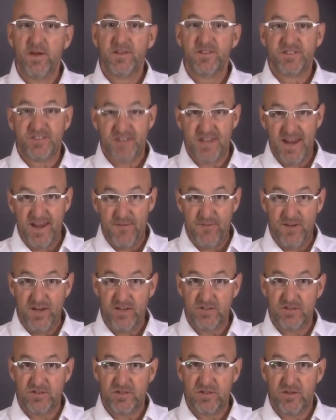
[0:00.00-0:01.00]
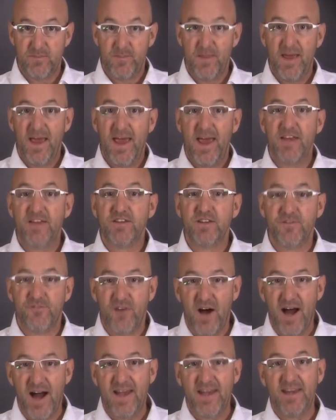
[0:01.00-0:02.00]
savings and
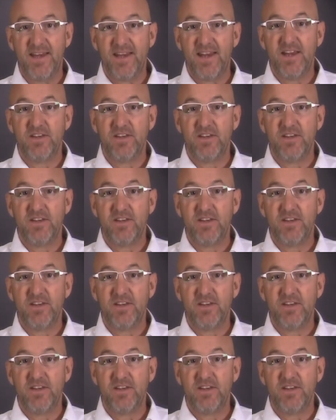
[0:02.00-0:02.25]
divide it